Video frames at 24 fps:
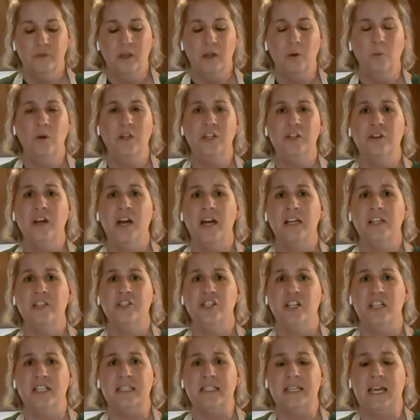When you cut a
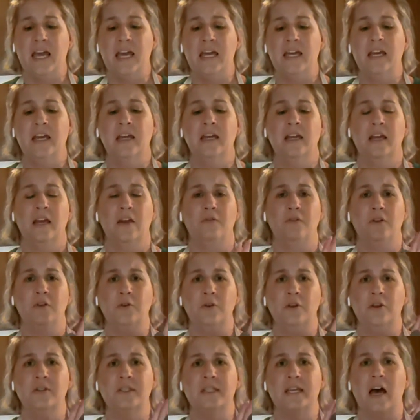cheesecake, if you
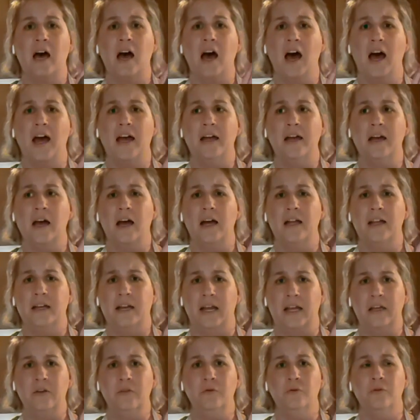use a hot
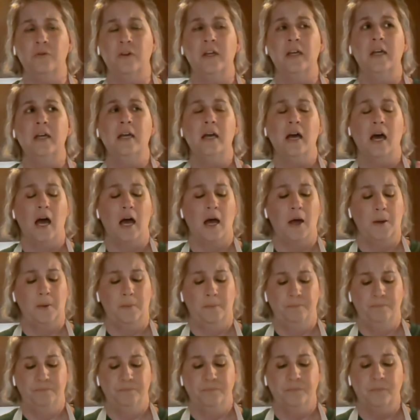knife
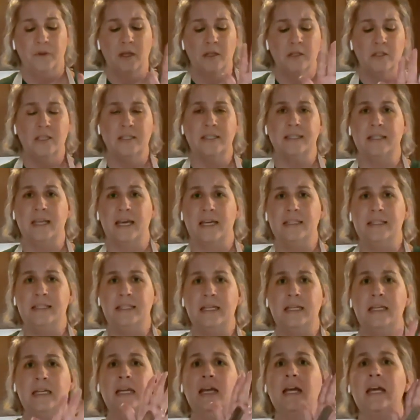to slice
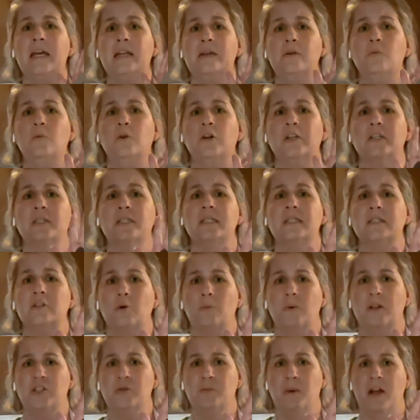it, it works so
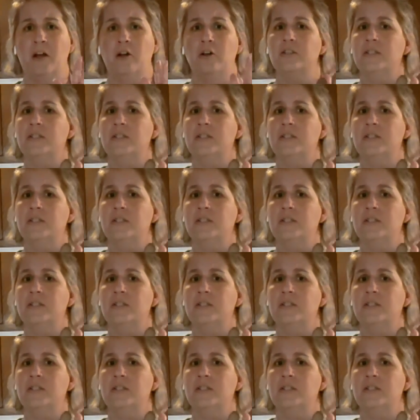much better.